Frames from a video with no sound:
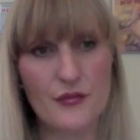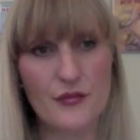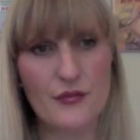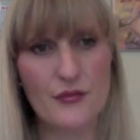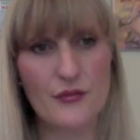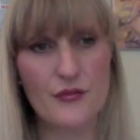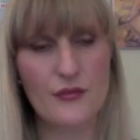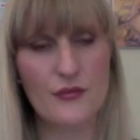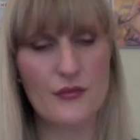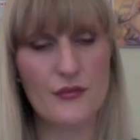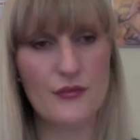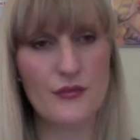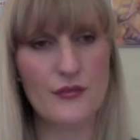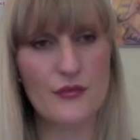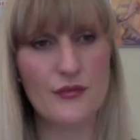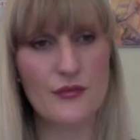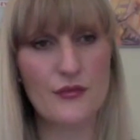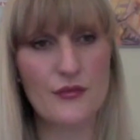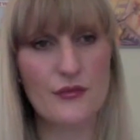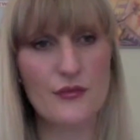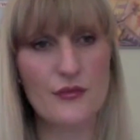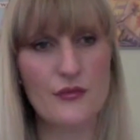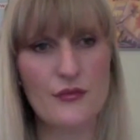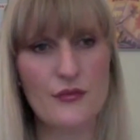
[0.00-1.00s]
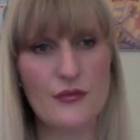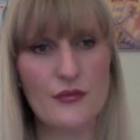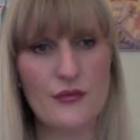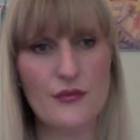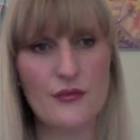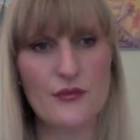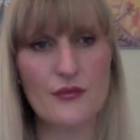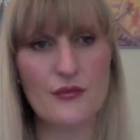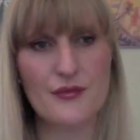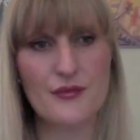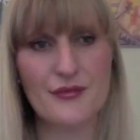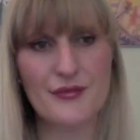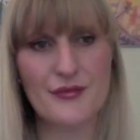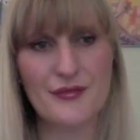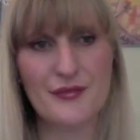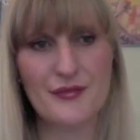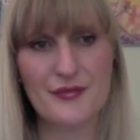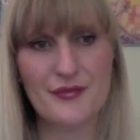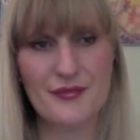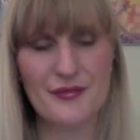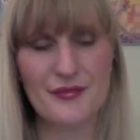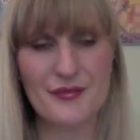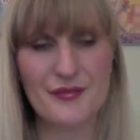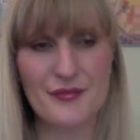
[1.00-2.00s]

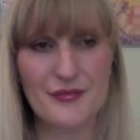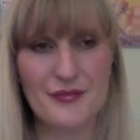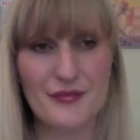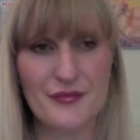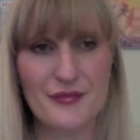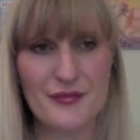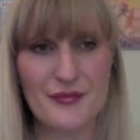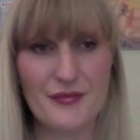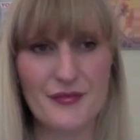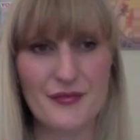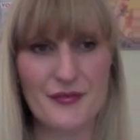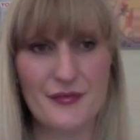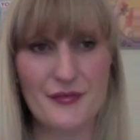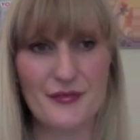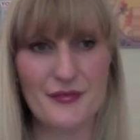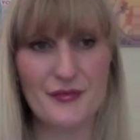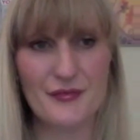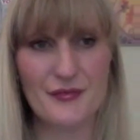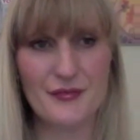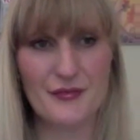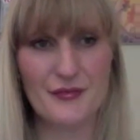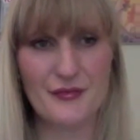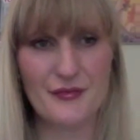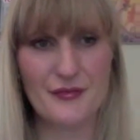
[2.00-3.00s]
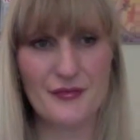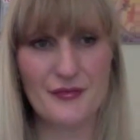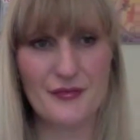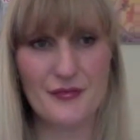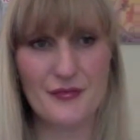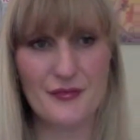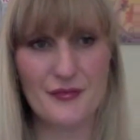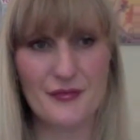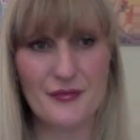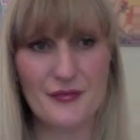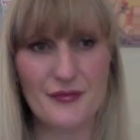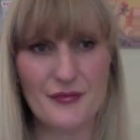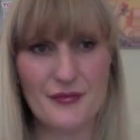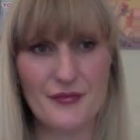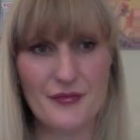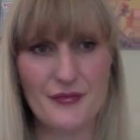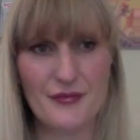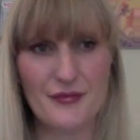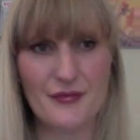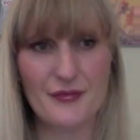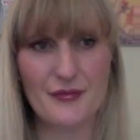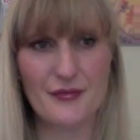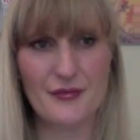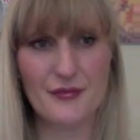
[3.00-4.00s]

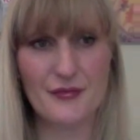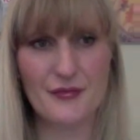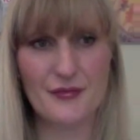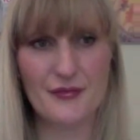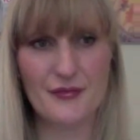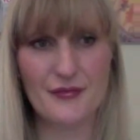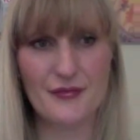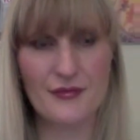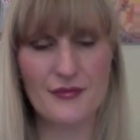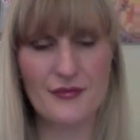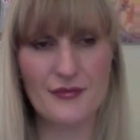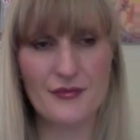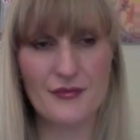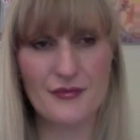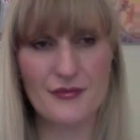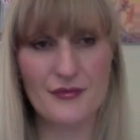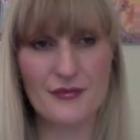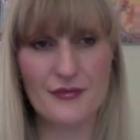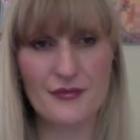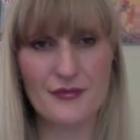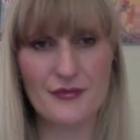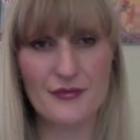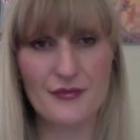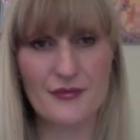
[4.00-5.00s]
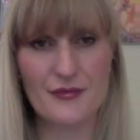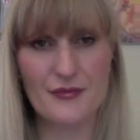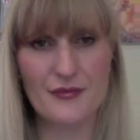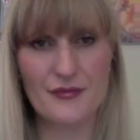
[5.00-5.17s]
[no speech]